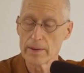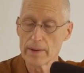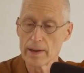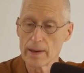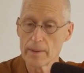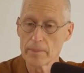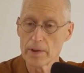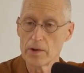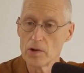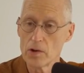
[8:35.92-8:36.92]

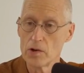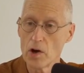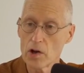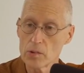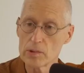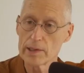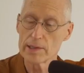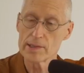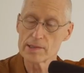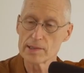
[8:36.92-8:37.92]
um, not only
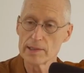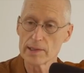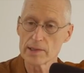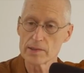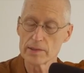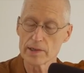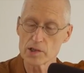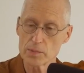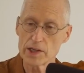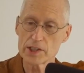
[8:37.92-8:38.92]
is the, ex the,
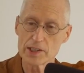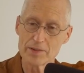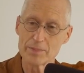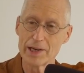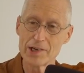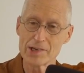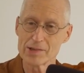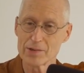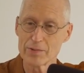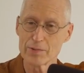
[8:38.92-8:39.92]
expression of
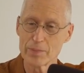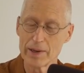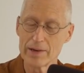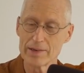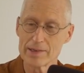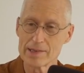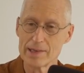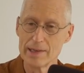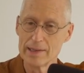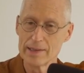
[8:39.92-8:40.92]
patience or forbearance
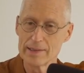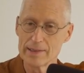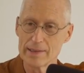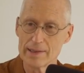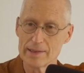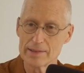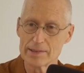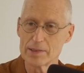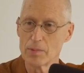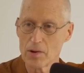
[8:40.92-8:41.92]
uh,
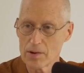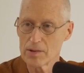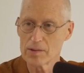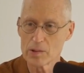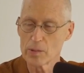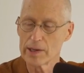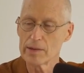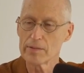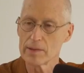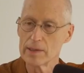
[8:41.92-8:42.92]
tomorrow or
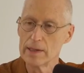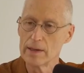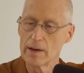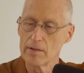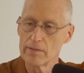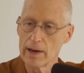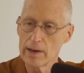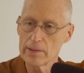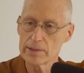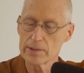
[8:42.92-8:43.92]
whenever of
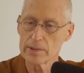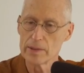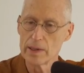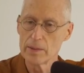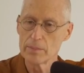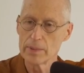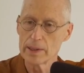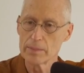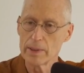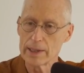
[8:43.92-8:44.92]
value.
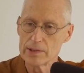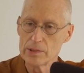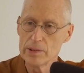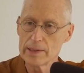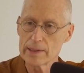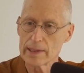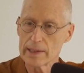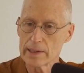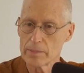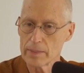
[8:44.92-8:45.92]
But by doing
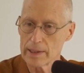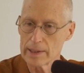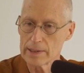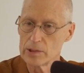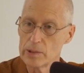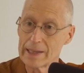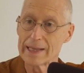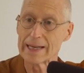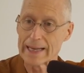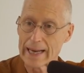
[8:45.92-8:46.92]
that and by doing
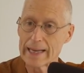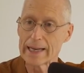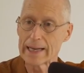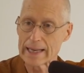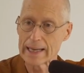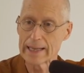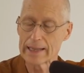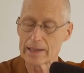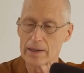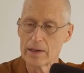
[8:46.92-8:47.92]
it again and
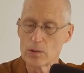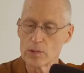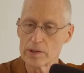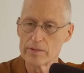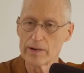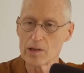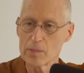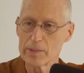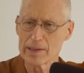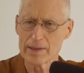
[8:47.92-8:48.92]
again, we're
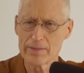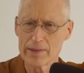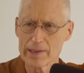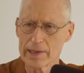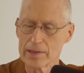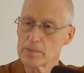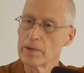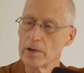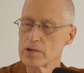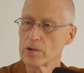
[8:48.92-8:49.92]
developing, if you like,
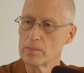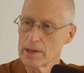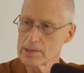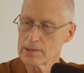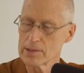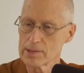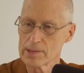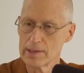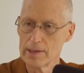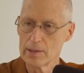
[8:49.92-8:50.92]
spiritual
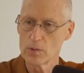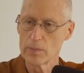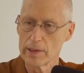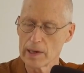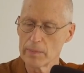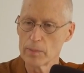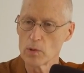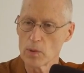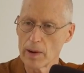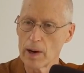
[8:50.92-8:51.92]
muscles. We're becoming
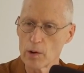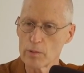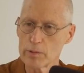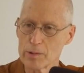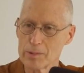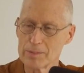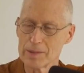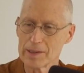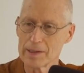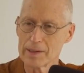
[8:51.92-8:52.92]
more powerful,
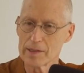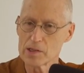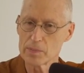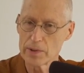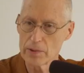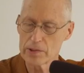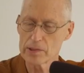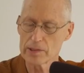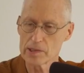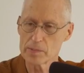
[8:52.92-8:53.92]
uh, uh,
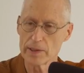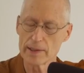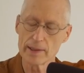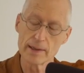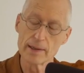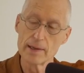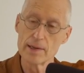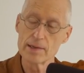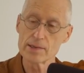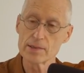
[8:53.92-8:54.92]
spiritually speaking,
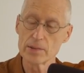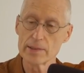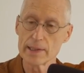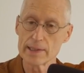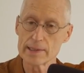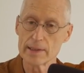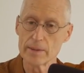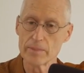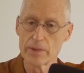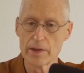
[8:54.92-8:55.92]
so that.
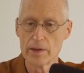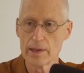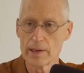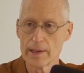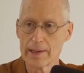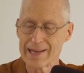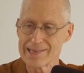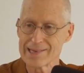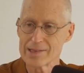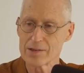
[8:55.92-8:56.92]
Um, that
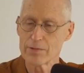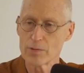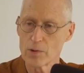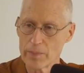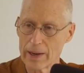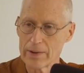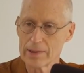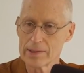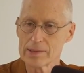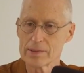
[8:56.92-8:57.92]
sense of
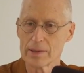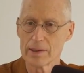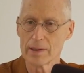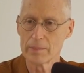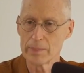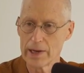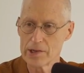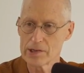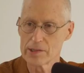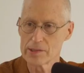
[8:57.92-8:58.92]
forbearance, uh,
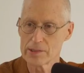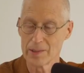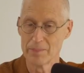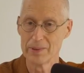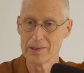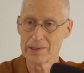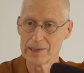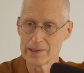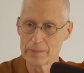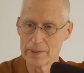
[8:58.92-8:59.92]
patience, and
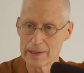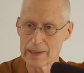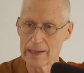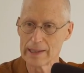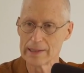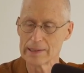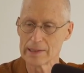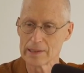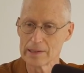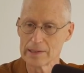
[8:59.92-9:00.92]
ability to be kind
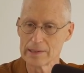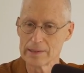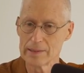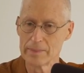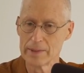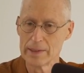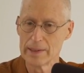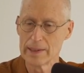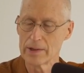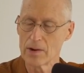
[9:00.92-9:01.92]
and clear
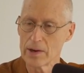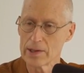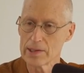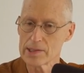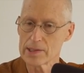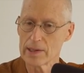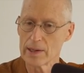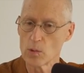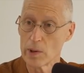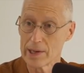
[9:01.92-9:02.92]
and honest
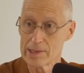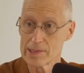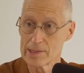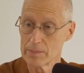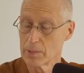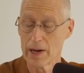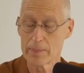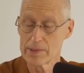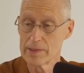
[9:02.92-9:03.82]
uh, when it's perhaps